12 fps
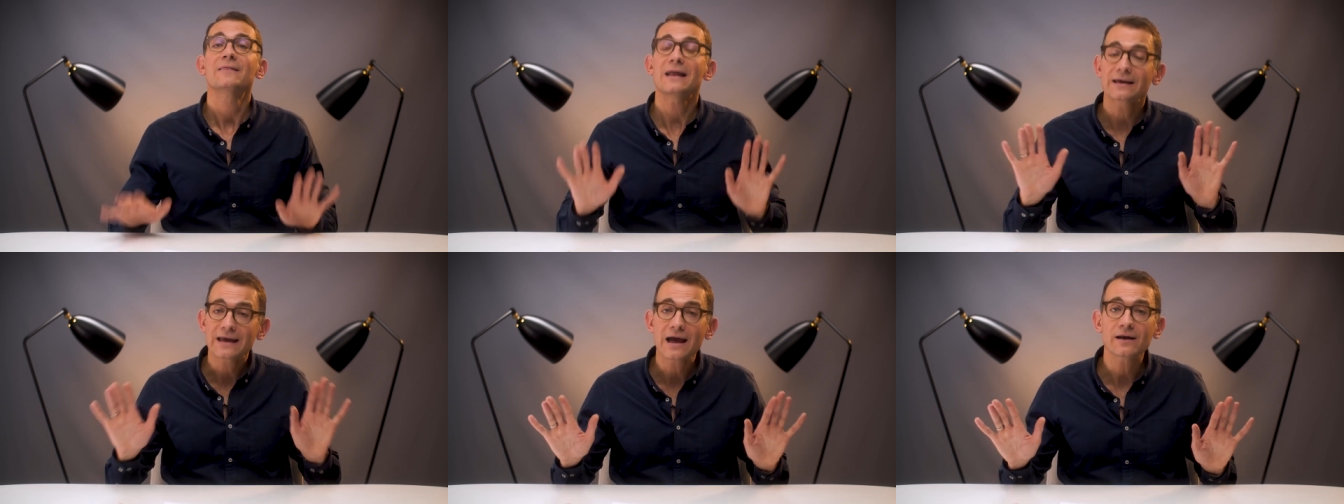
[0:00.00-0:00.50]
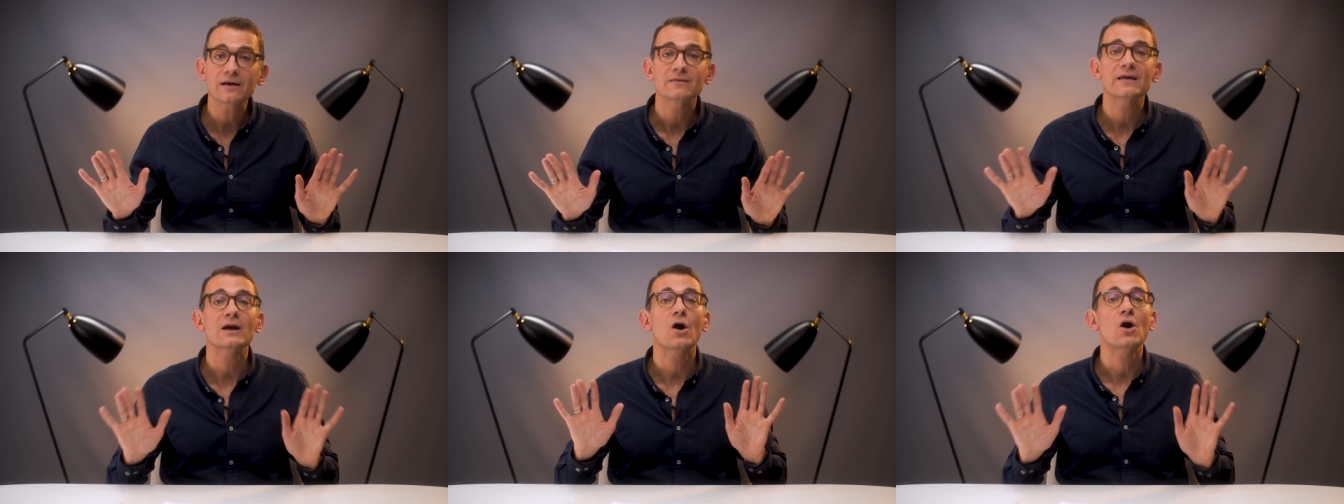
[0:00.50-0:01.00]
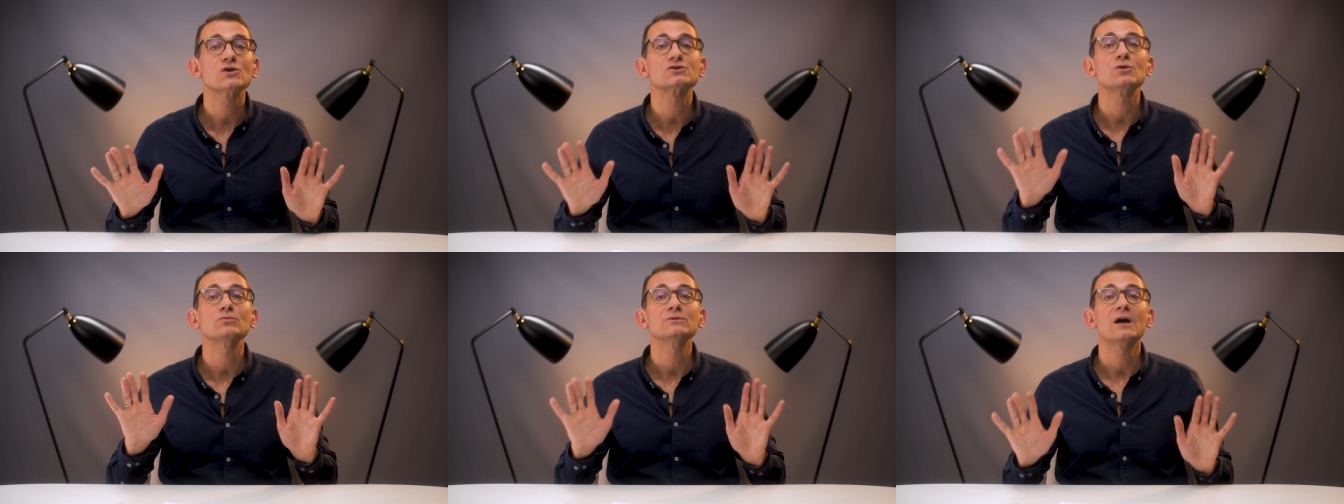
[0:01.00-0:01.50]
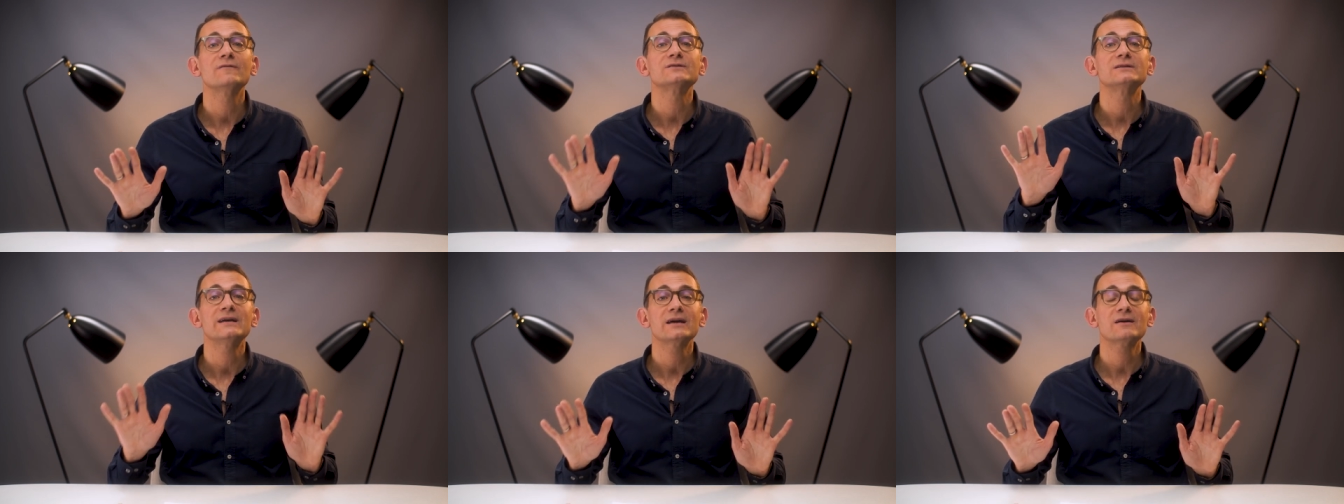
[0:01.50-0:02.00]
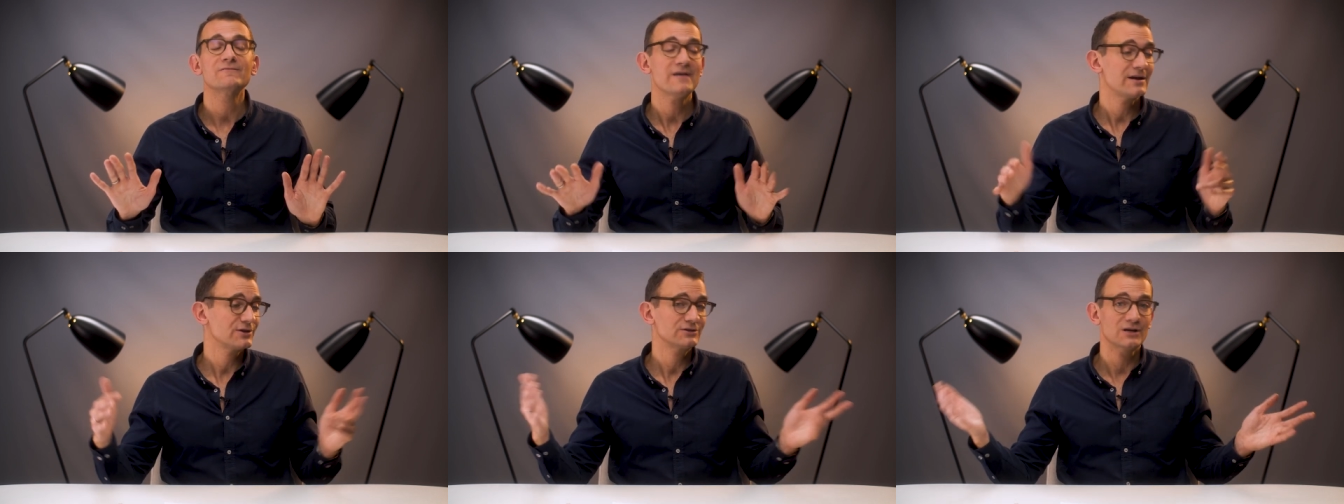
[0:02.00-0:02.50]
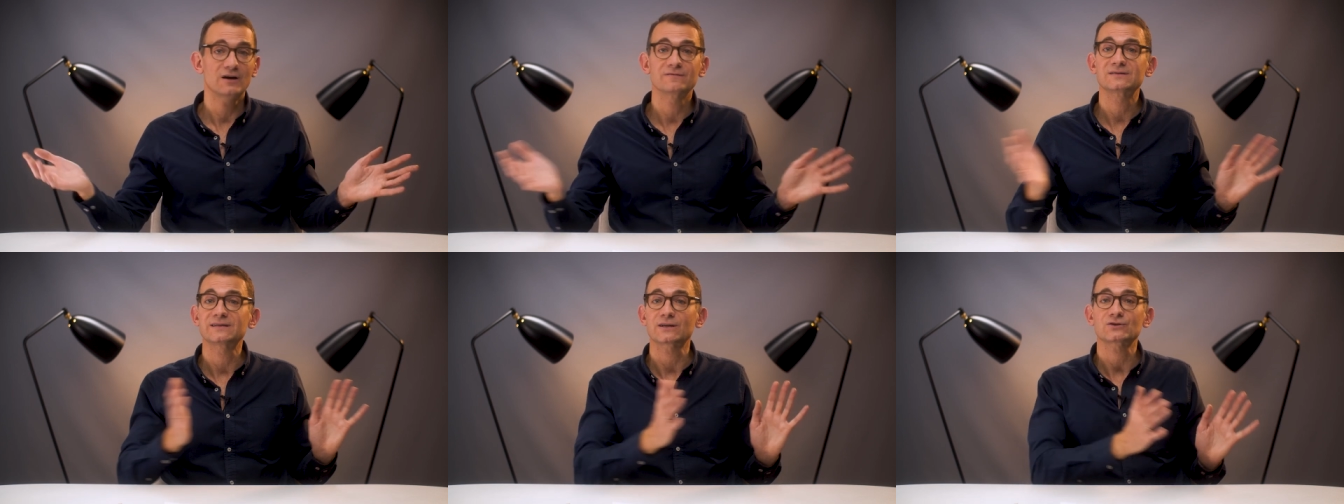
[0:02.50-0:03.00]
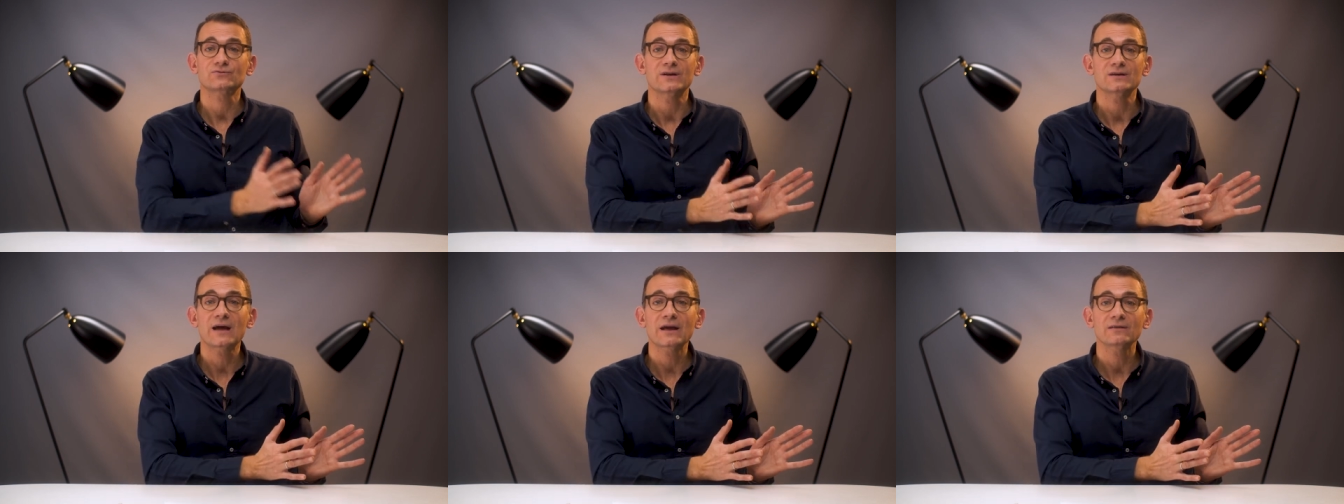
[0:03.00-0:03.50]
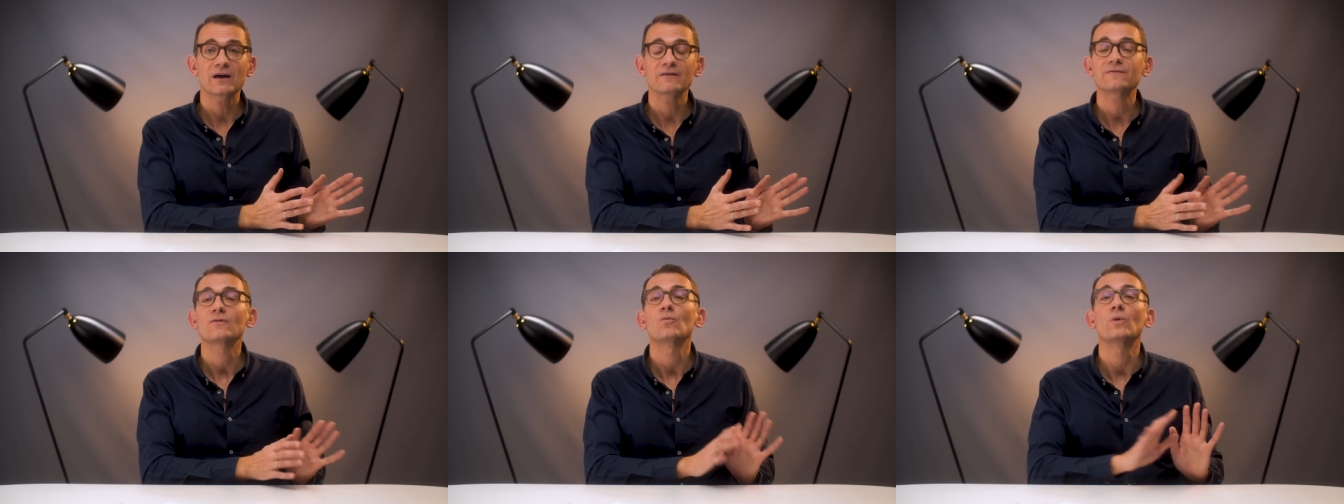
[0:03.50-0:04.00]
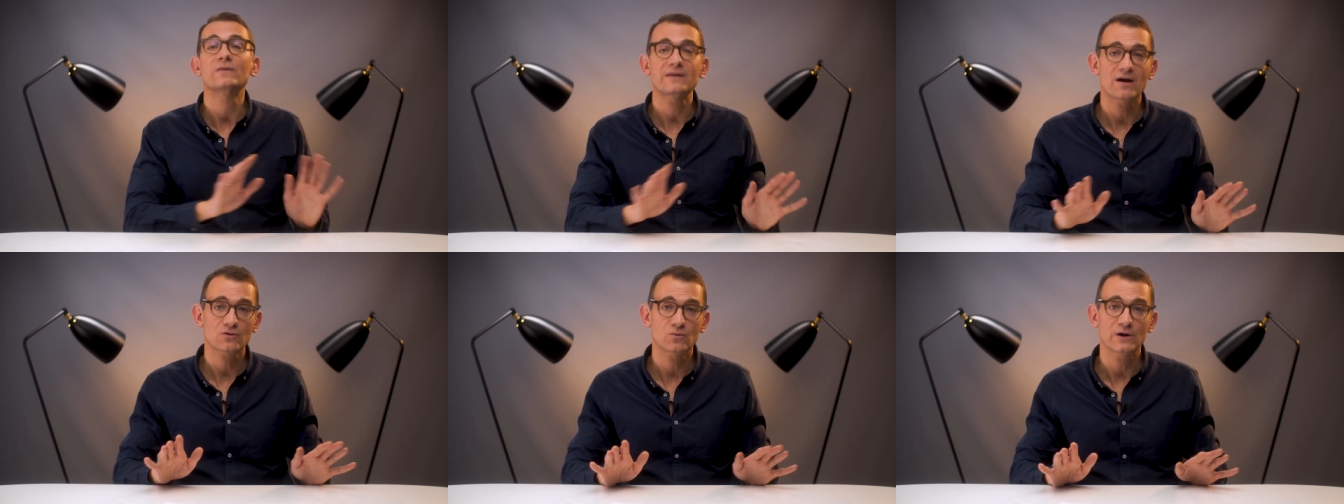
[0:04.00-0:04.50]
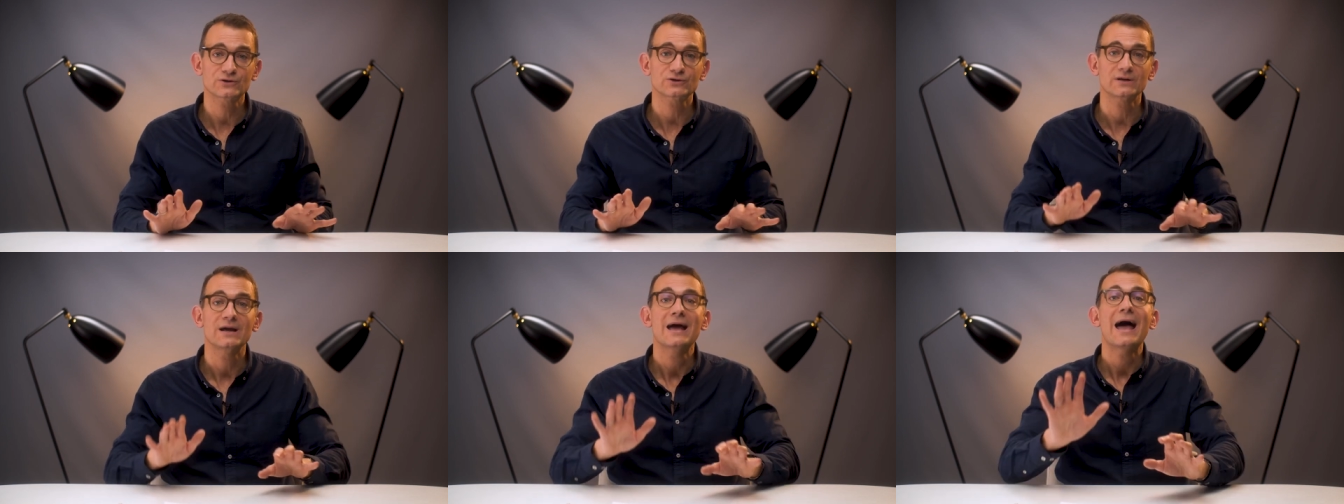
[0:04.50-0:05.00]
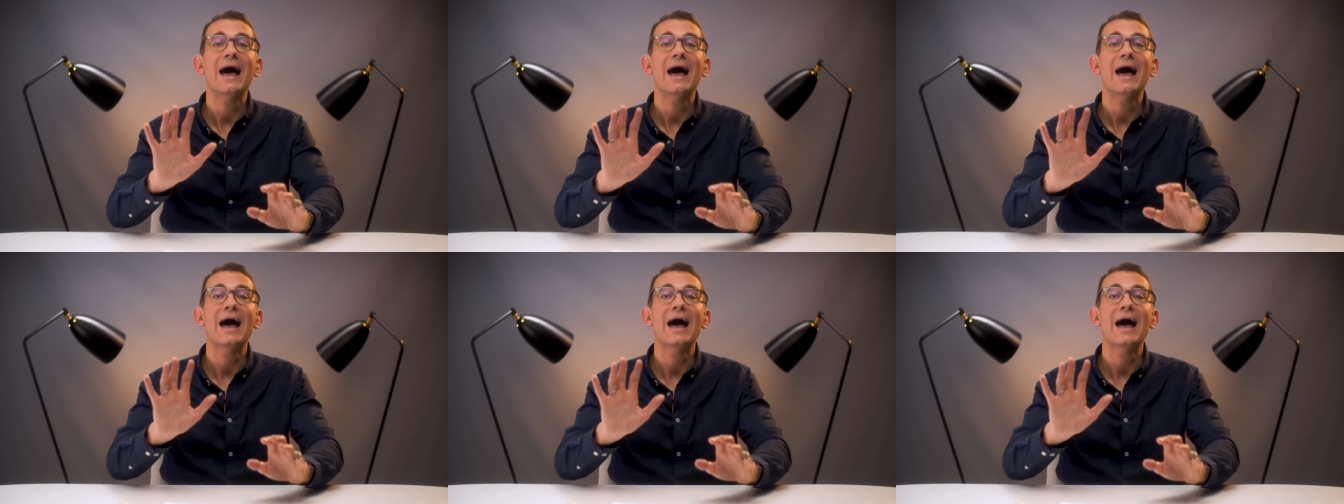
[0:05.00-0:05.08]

Then again, they also love to take advantage of 6th Street nightlife without question,